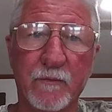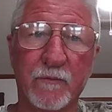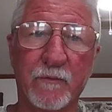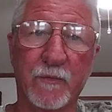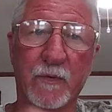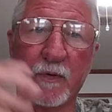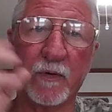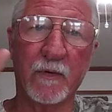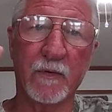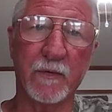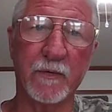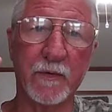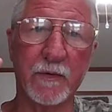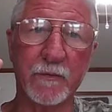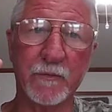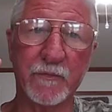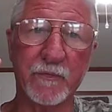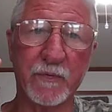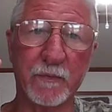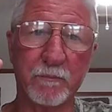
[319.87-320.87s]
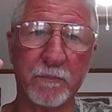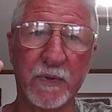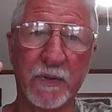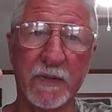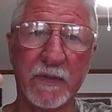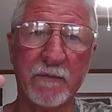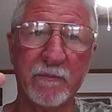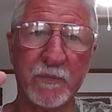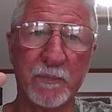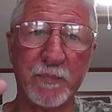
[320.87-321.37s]
For all those that
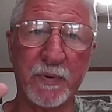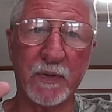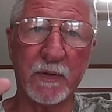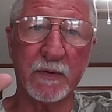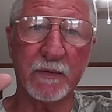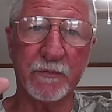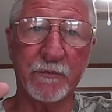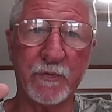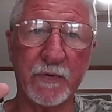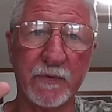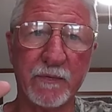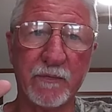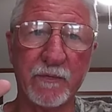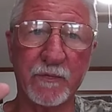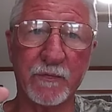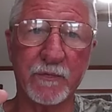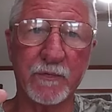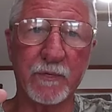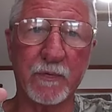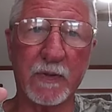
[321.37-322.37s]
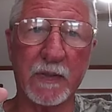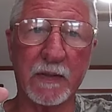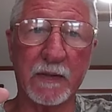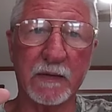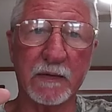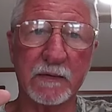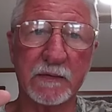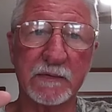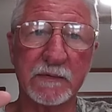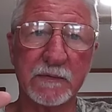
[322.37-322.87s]
believe upon Jesus
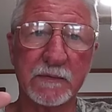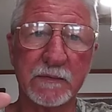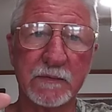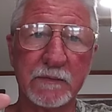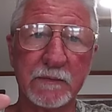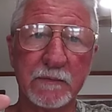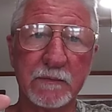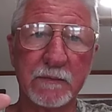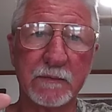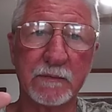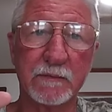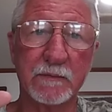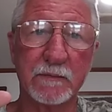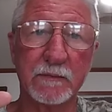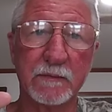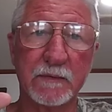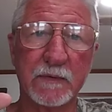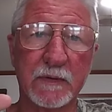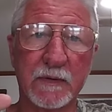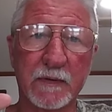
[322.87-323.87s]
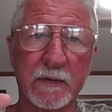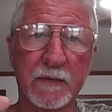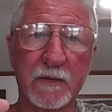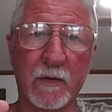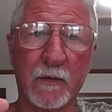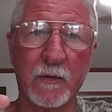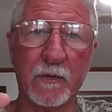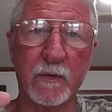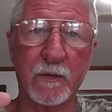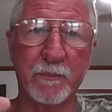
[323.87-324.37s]
Christ, and
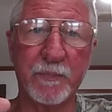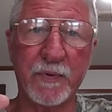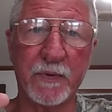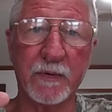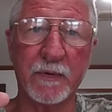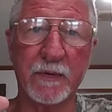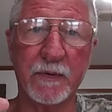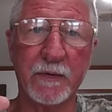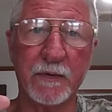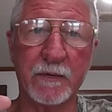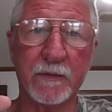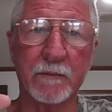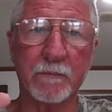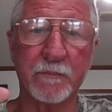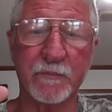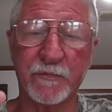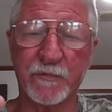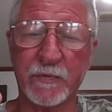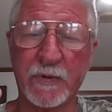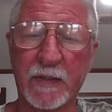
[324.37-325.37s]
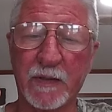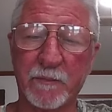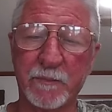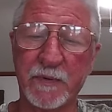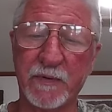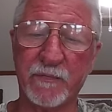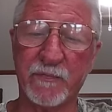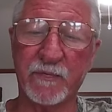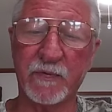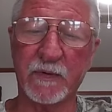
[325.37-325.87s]
call upon him shall
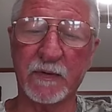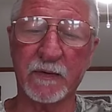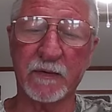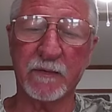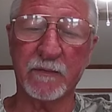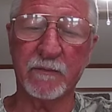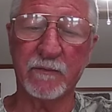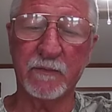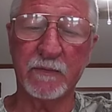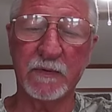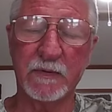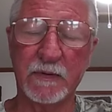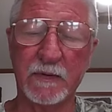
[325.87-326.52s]
be saved.